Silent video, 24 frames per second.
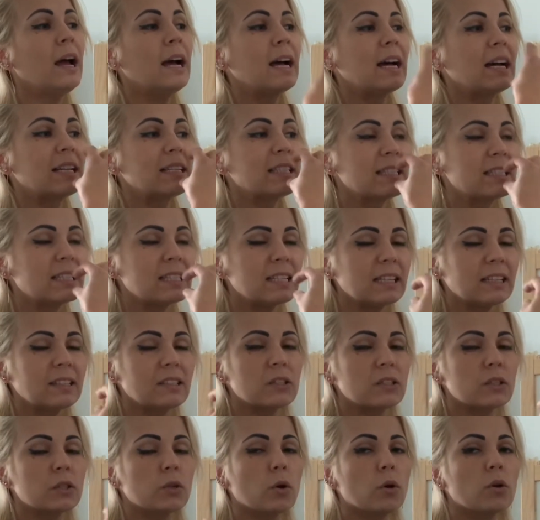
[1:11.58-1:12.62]
and
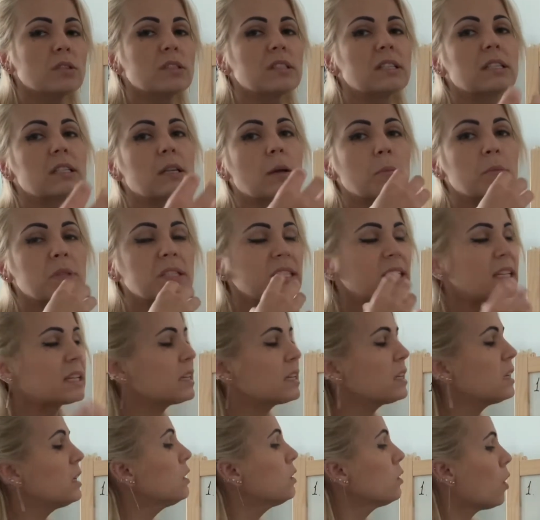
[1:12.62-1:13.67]
this note that I'm
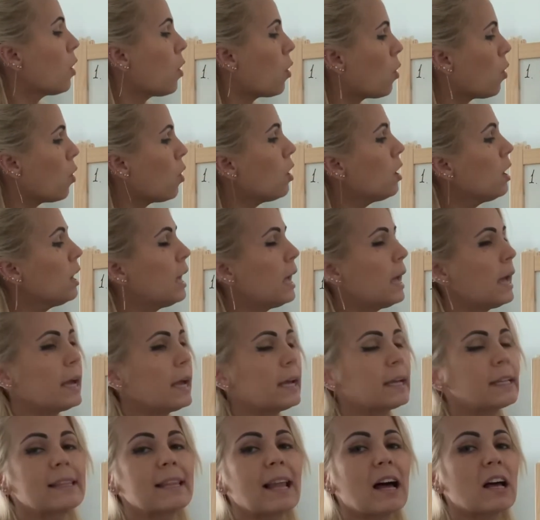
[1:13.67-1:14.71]
singing, oh,
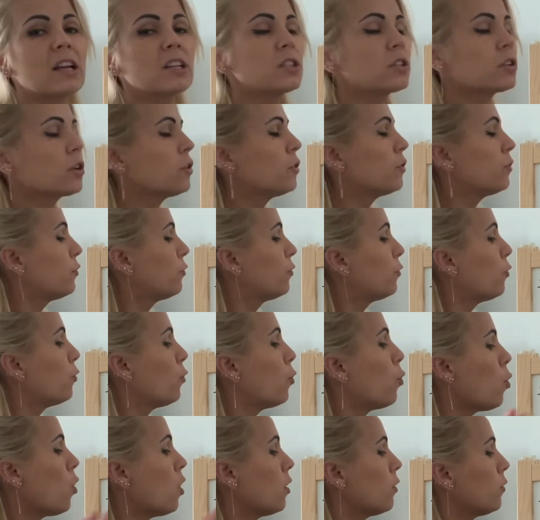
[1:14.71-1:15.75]
it lasts
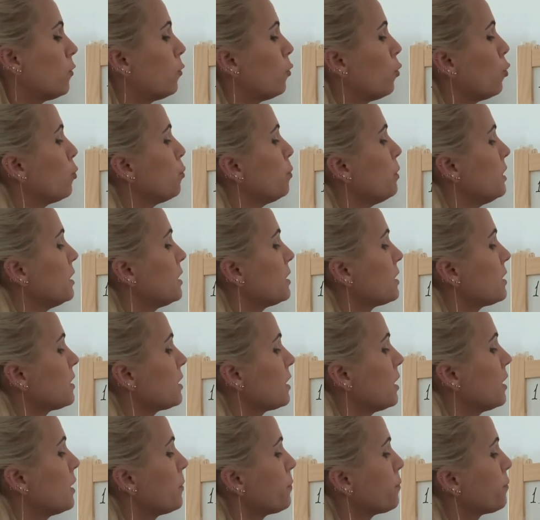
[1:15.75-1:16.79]
four beats.
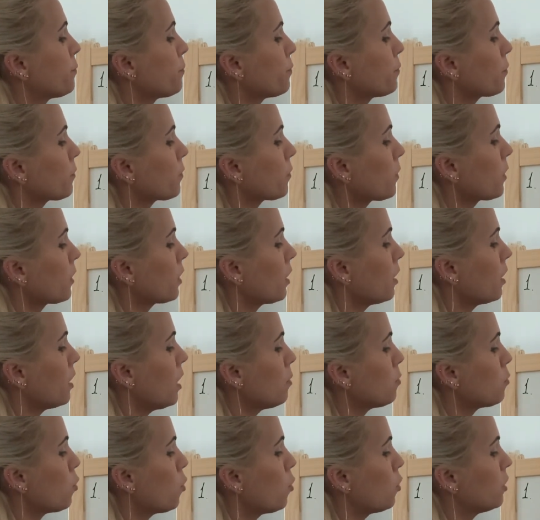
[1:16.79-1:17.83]

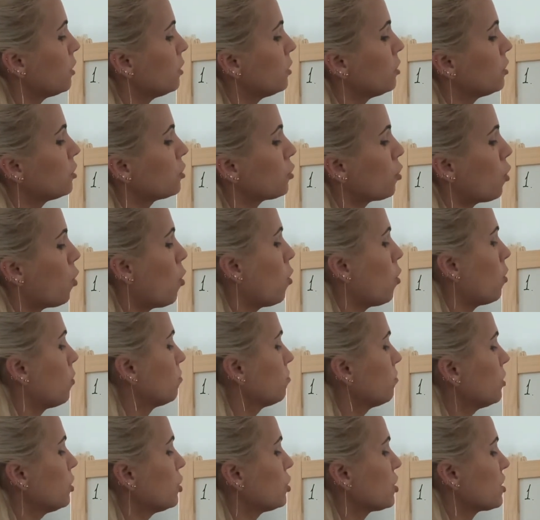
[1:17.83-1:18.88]
I'm calling it oh.
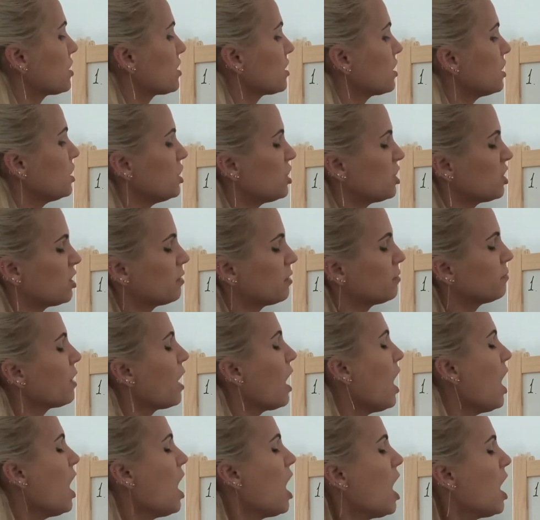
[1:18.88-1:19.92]
It's just easy
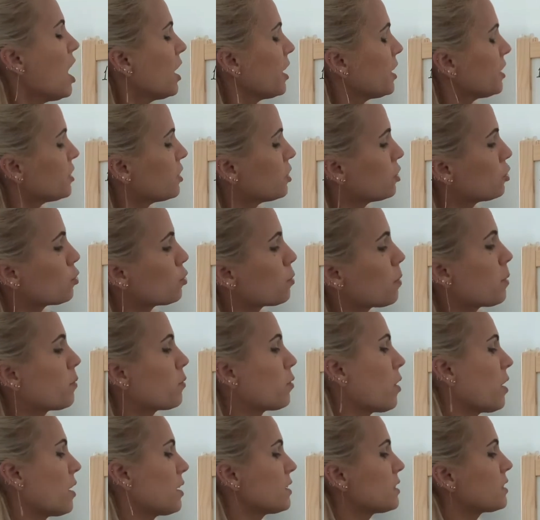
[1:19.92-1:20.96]
to
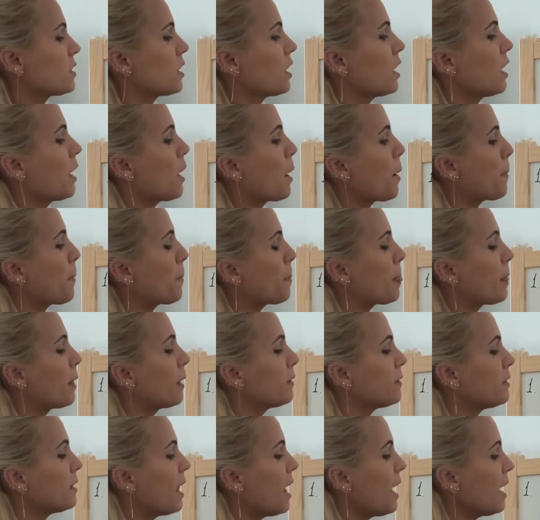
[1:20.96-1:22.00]
memorize. And
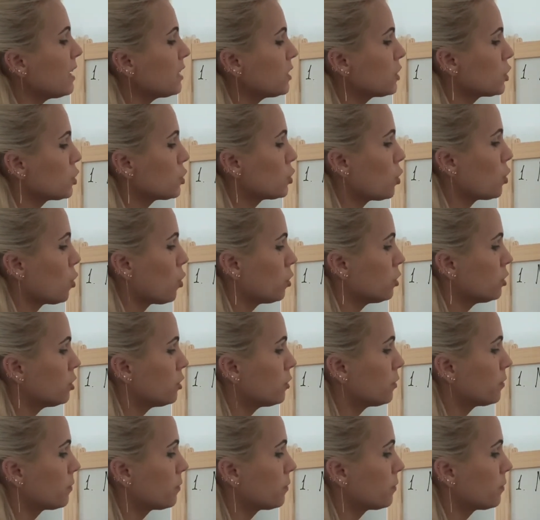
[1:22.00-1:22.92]
next note